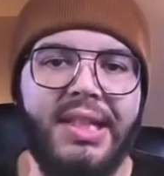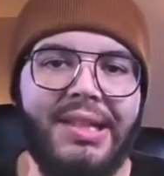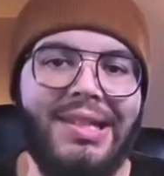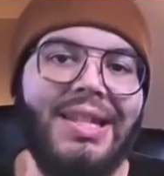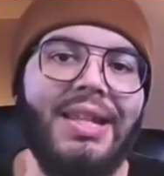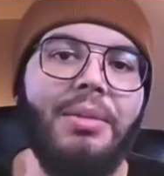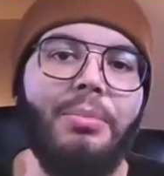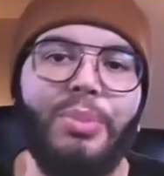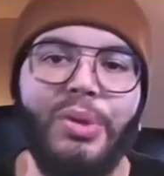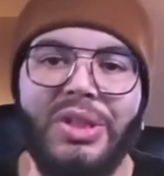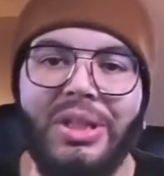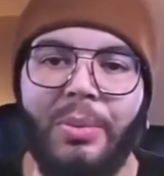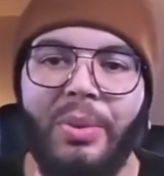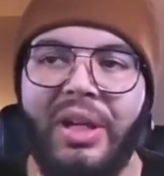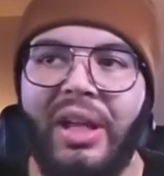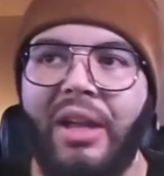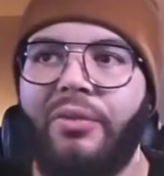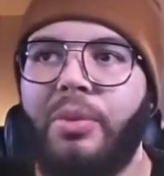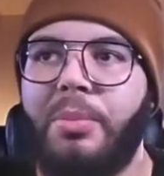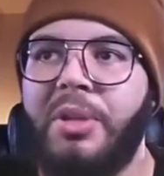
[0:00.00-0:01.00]
the input that we
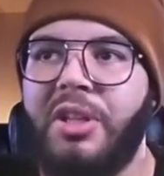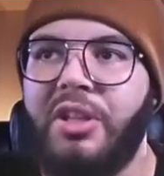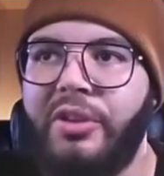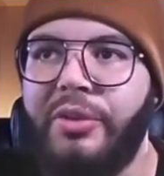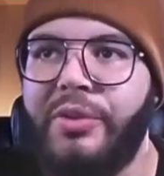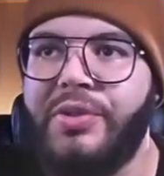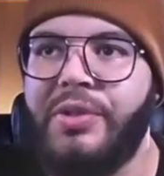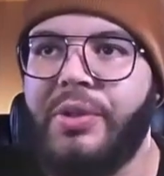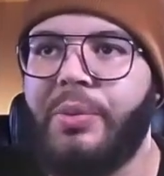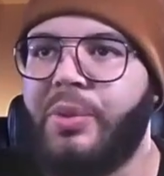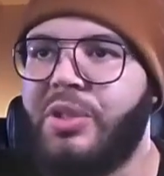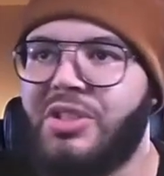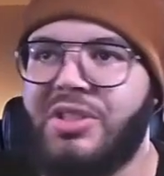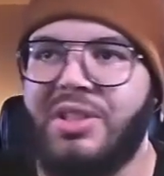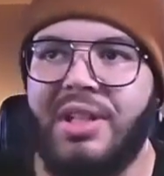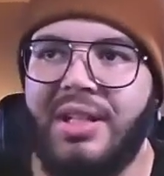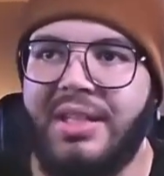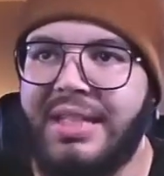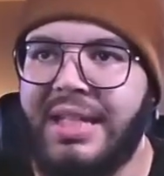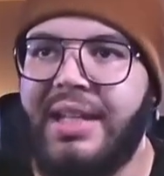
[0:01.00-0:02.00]
get from the user. We're just
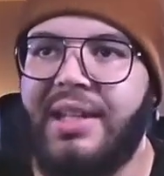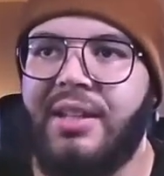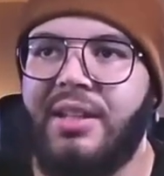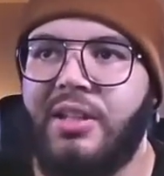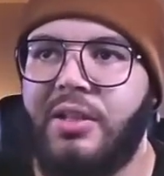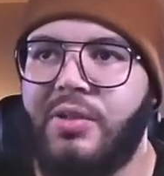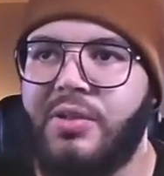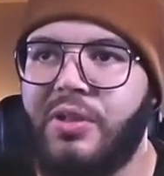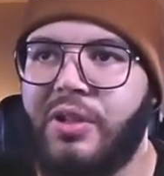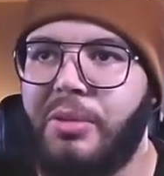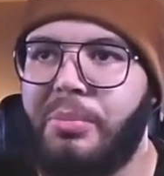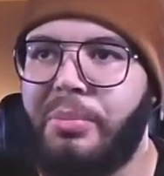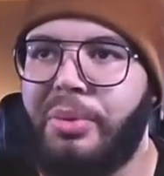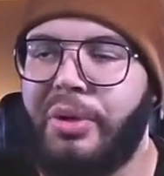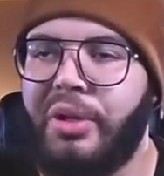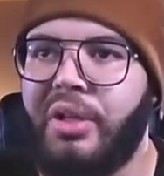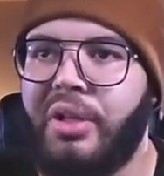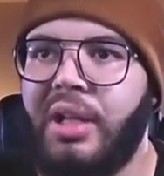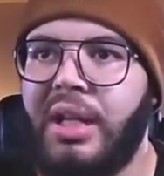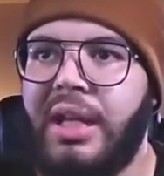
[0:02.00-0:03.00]
going to take in the user
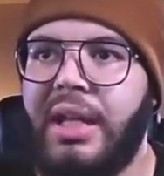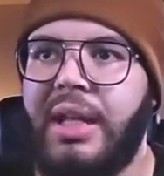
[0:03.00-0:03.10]
input.